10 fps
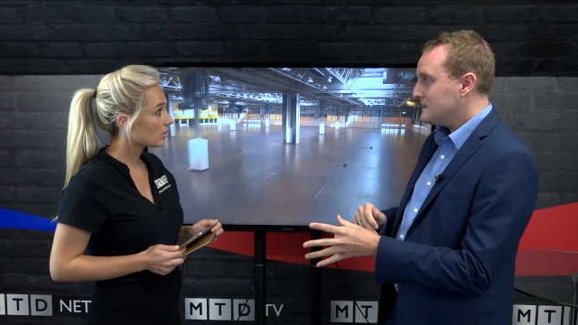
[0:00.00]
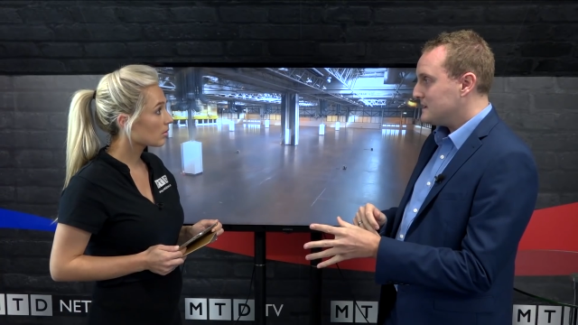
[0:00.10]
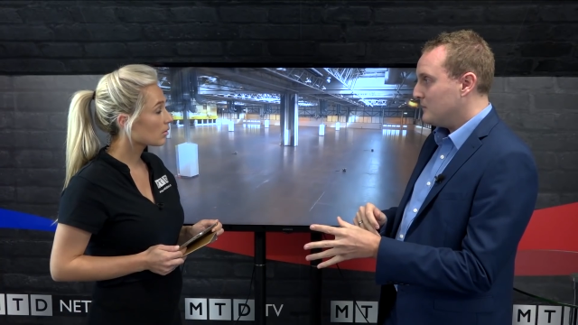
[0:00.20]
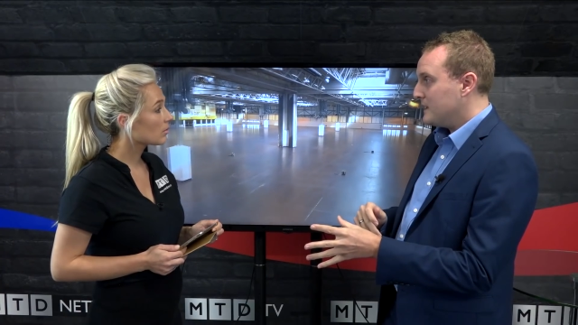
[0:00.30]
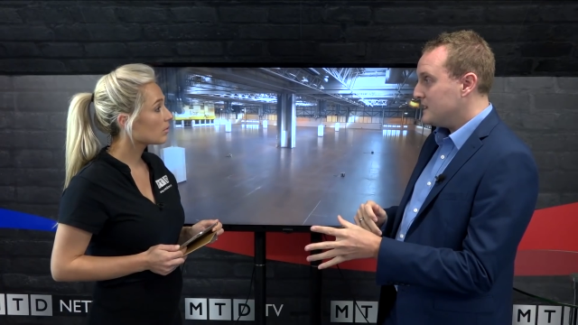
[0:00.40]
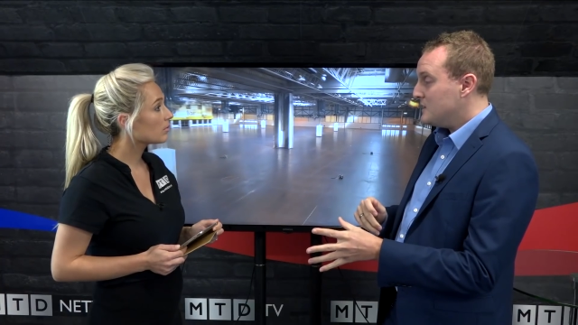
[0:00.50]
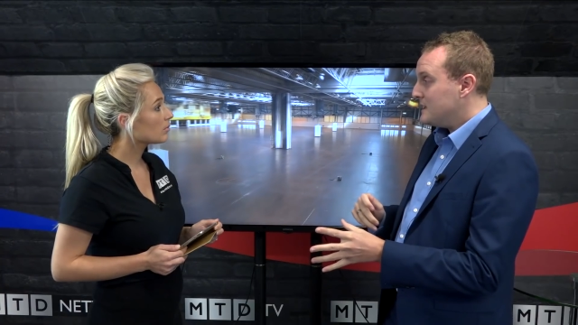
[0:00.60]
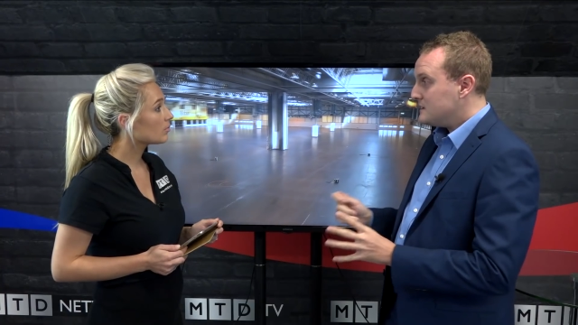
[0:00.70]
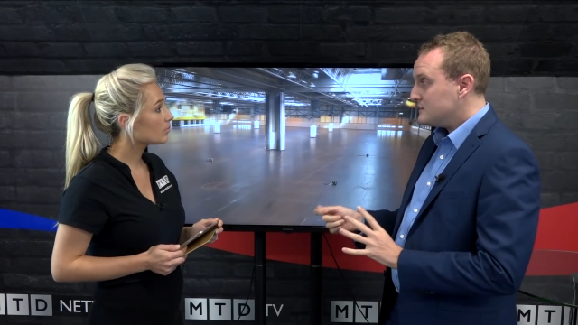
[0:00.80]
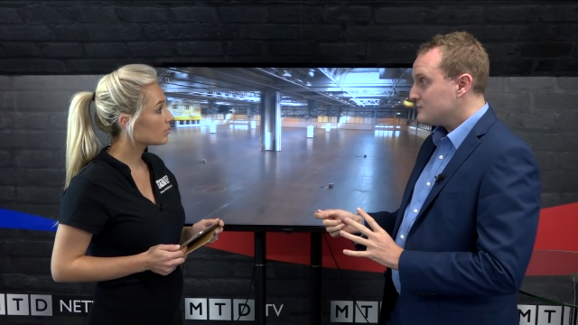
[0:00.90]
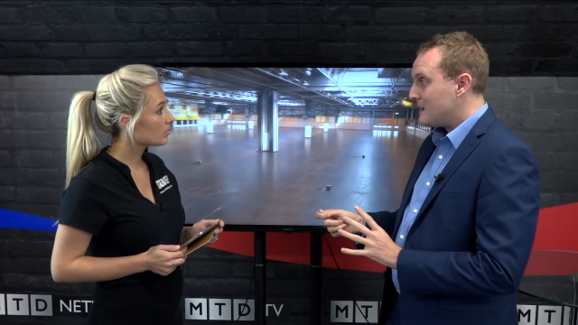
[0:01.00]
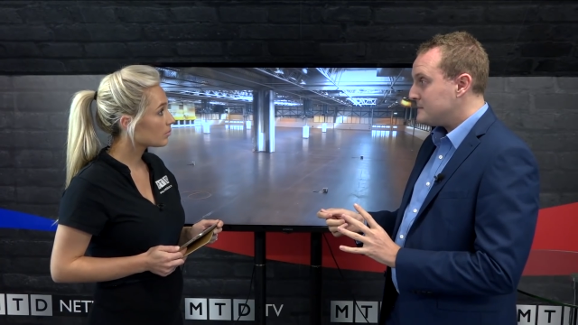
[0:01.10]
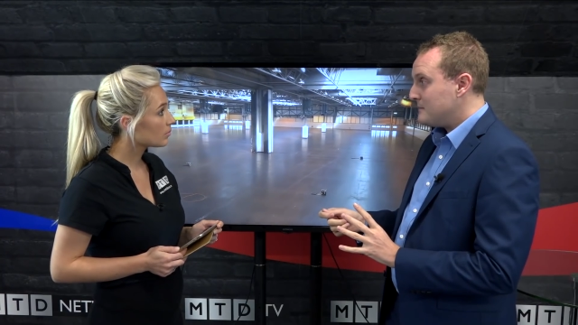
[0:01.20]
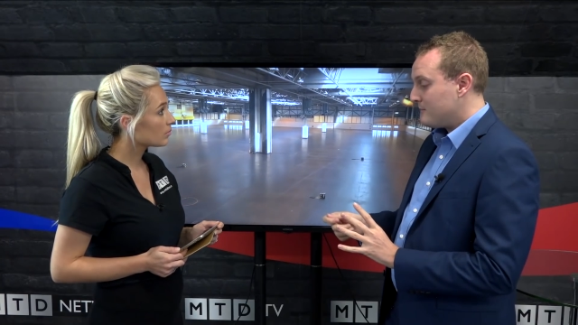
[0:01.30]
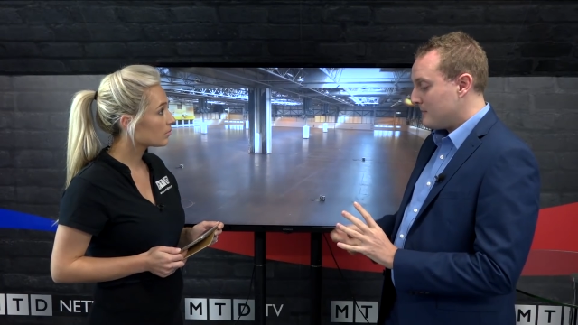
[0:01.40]
Speaker 1: to someone and you need to just grab
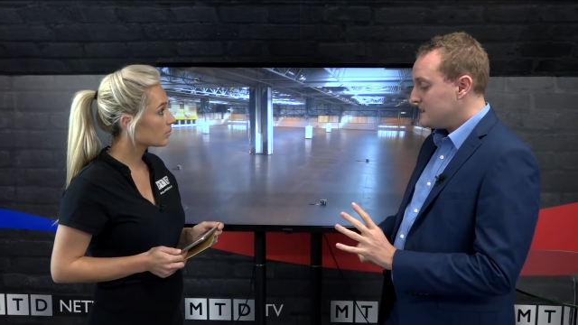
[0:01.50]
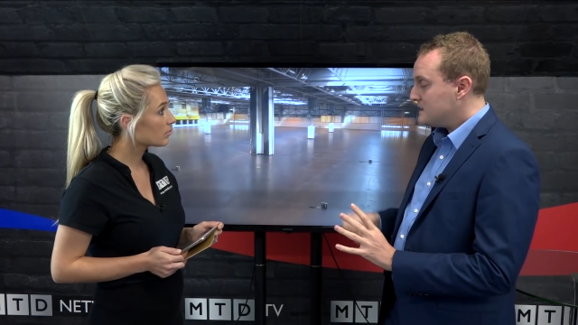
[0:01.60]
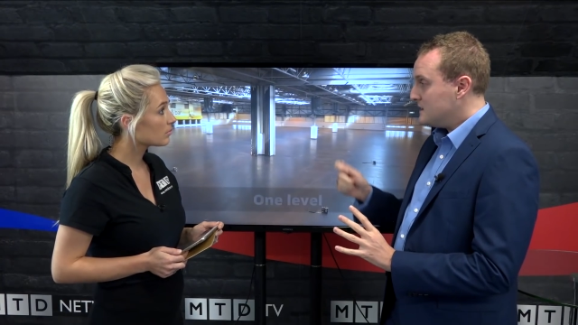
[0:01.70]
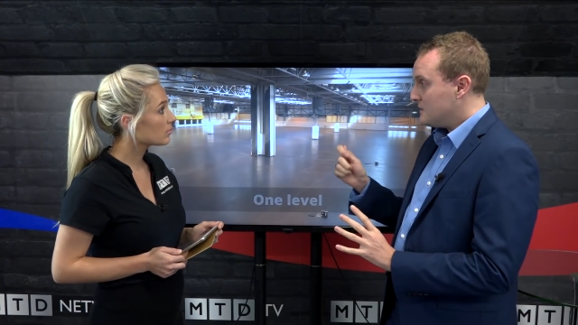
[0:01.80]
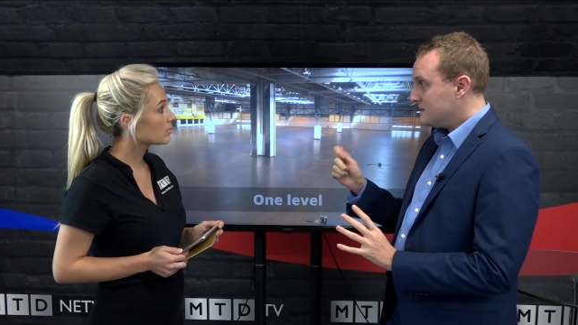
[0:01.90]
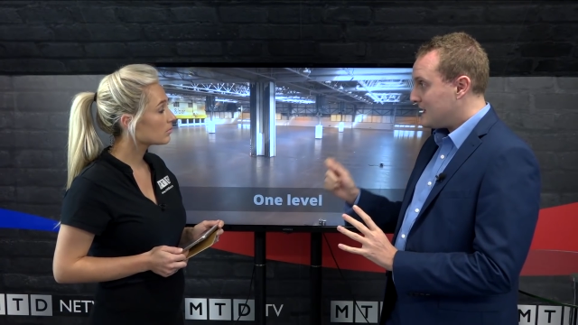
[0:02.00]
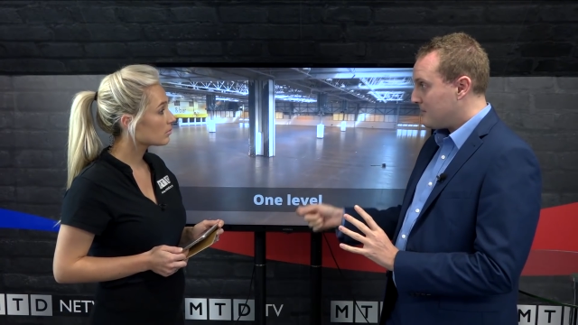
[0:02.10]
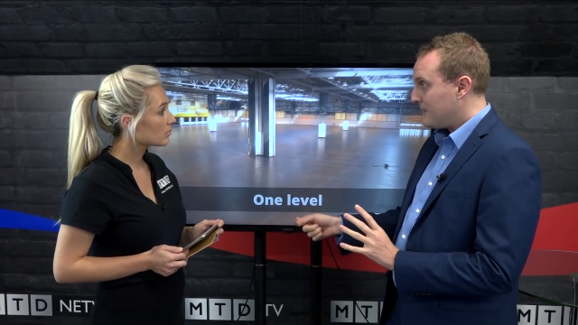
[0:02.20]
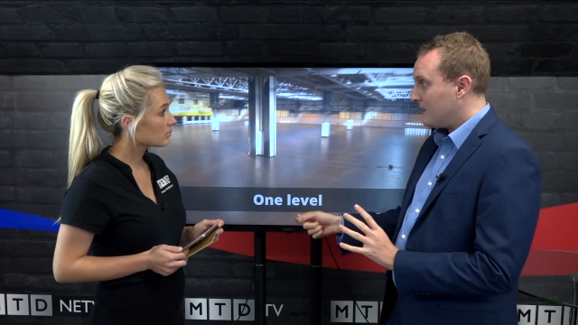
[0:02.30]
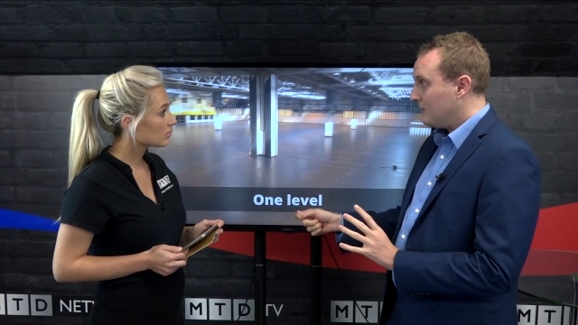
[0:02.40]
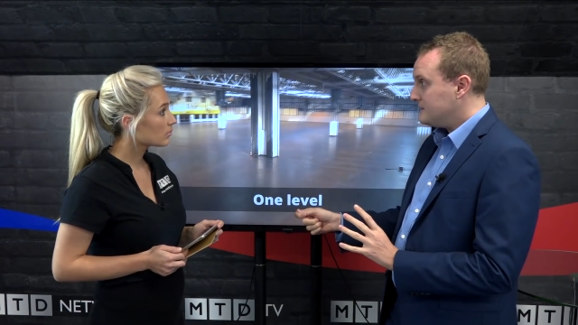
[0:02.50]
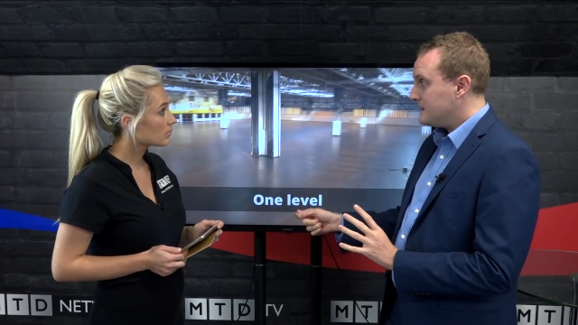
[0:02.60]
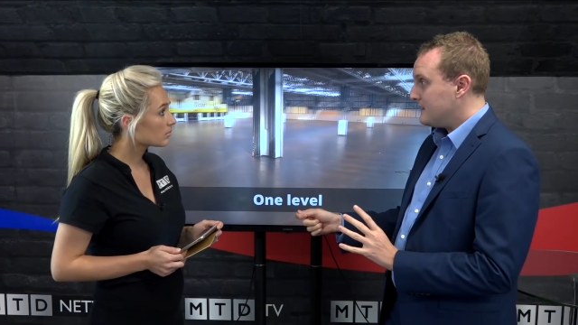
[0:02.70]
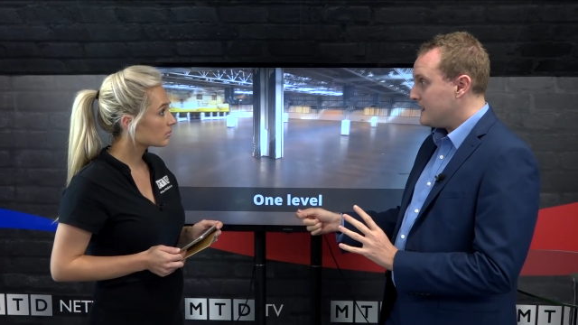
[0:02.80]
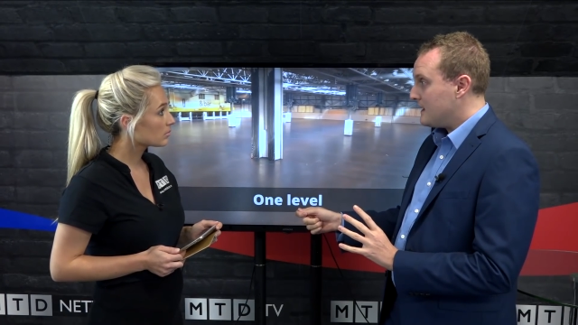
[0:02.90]
some information, you can tap that onto
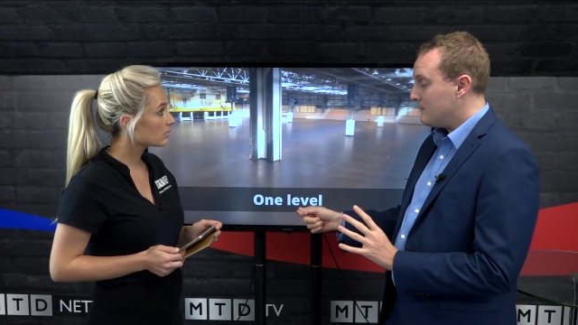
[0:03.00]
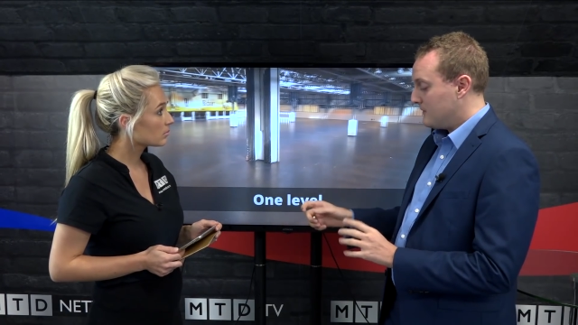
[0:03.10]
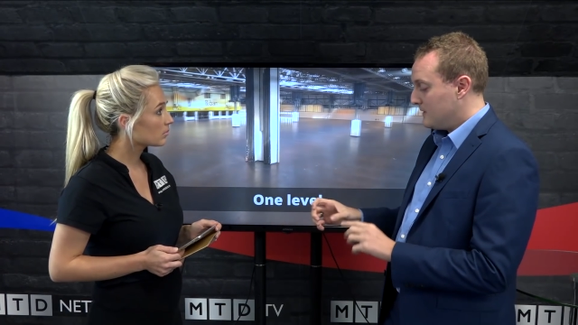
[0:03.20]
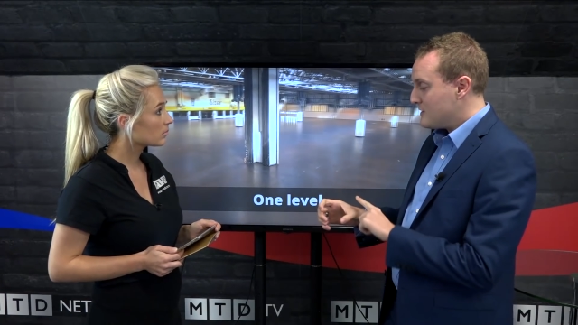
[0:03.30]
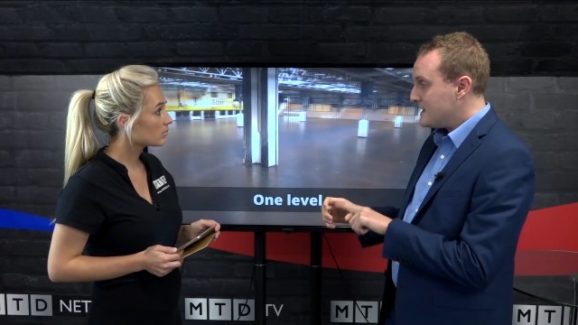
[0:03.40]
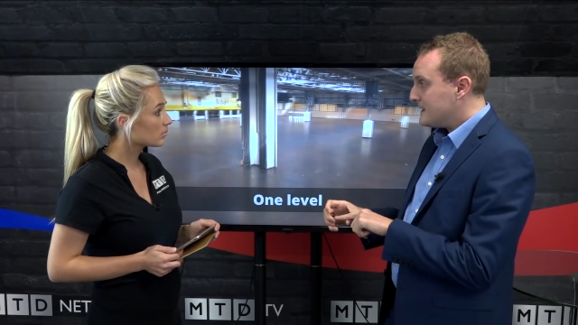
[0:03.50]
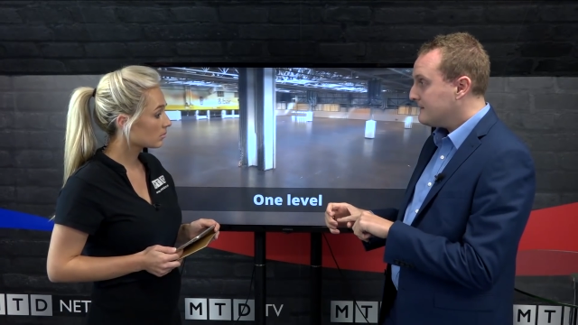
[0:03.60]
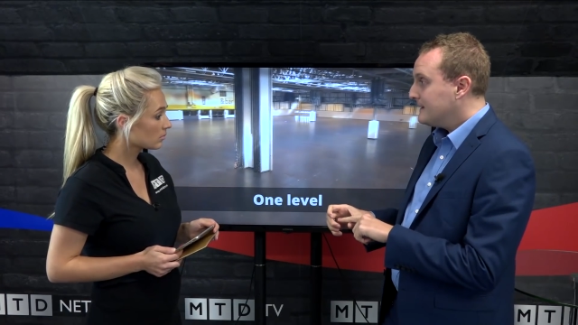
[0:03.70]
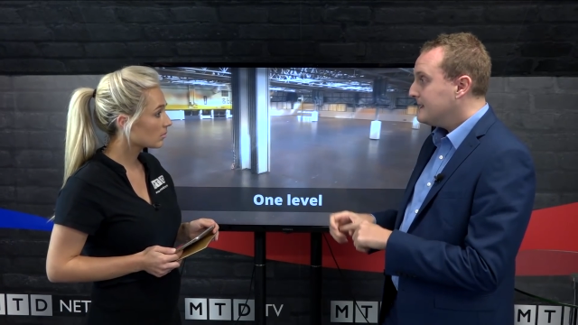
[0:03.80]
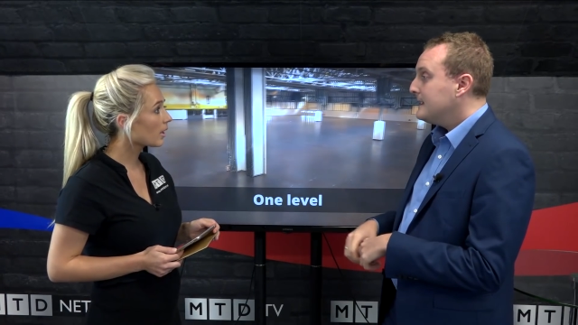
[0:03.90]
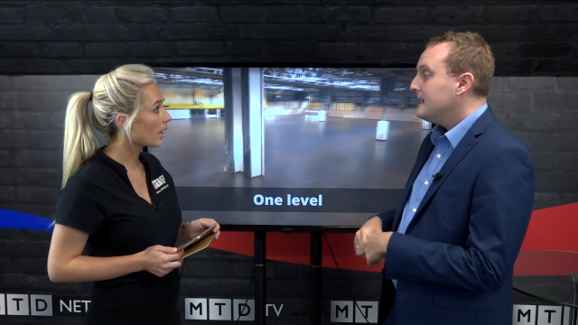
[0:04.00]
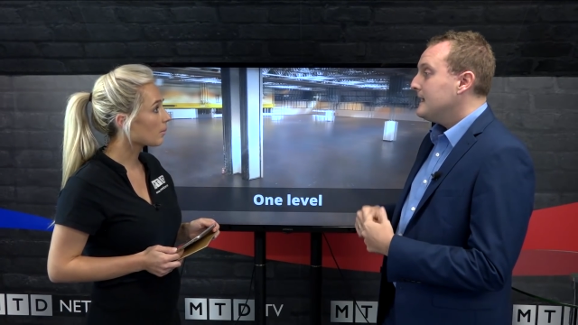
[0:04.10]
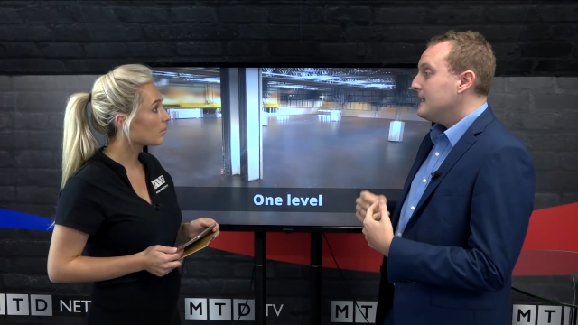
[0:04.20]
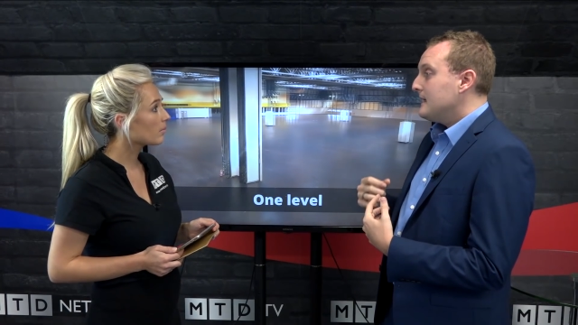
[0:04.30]
the um, the reader. Yeah